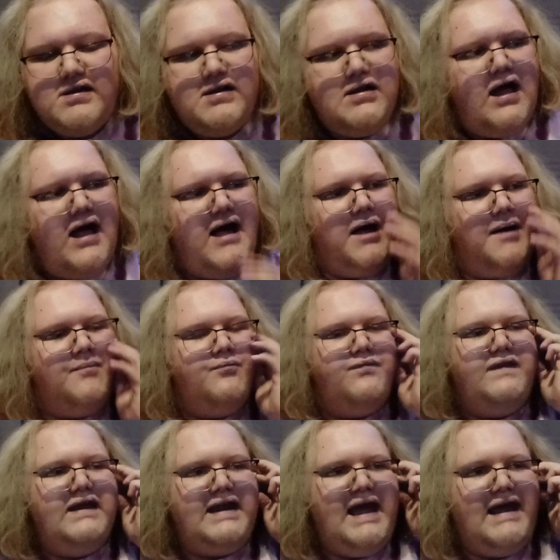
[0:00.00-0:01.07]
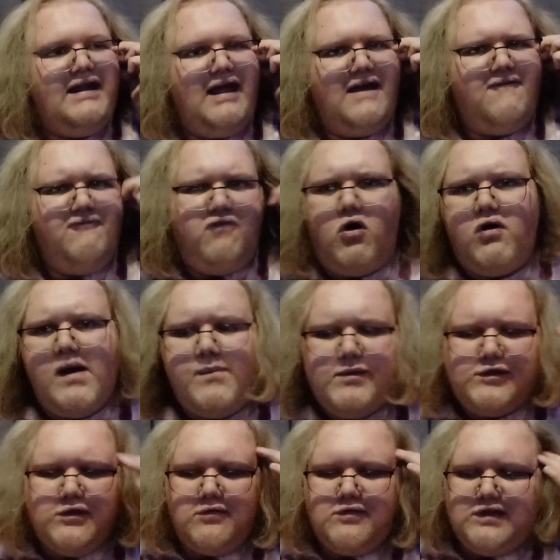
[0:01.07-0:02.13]
that had like 4
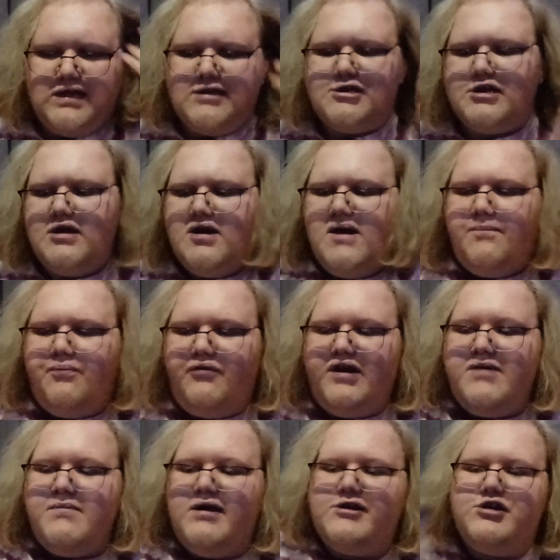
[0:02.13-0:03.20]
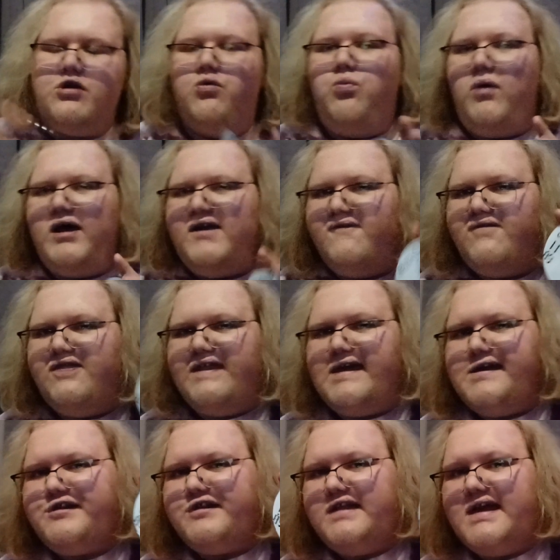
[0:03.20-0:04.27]
episodes each. Pretty much one of
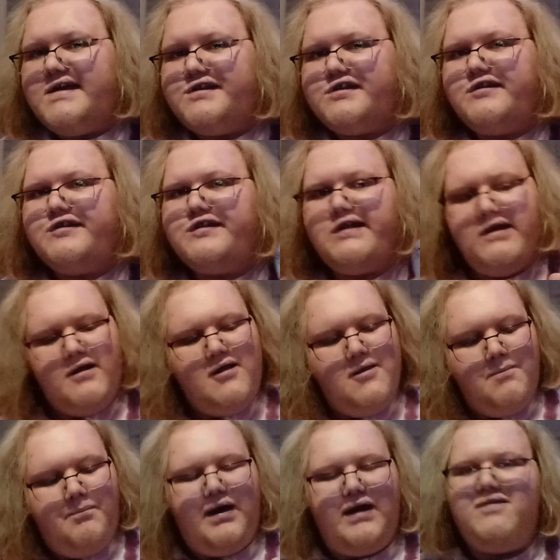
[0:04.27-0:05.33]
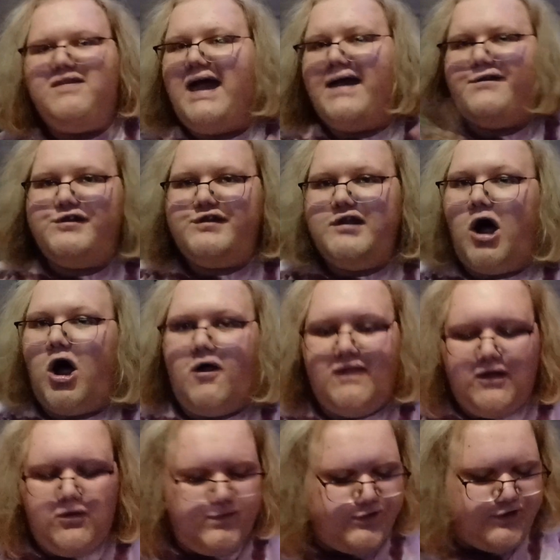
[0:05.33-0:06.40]
these discs, but that's all
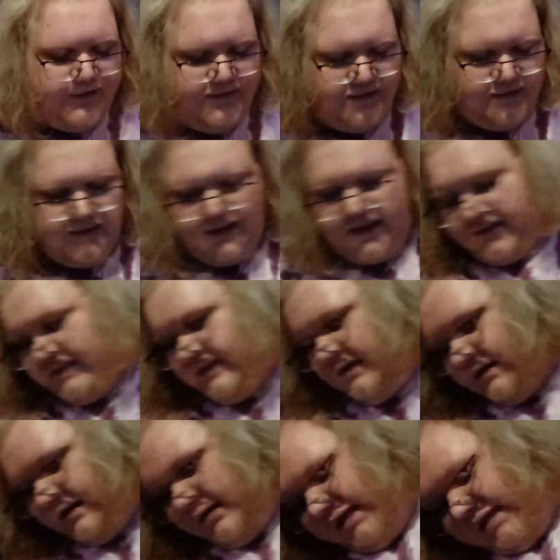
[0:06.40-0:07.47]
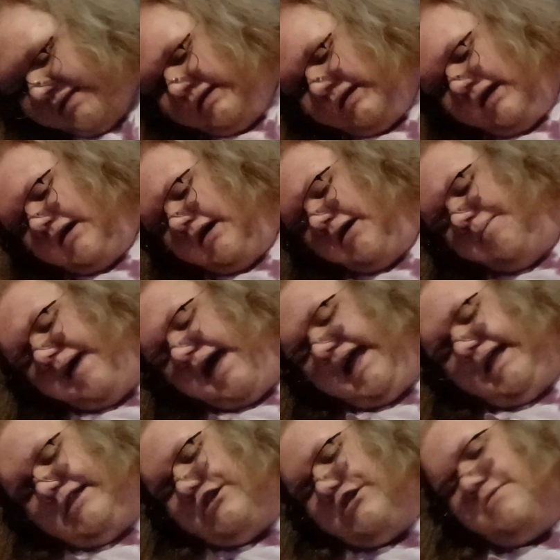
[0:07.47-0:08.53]
that was in the package.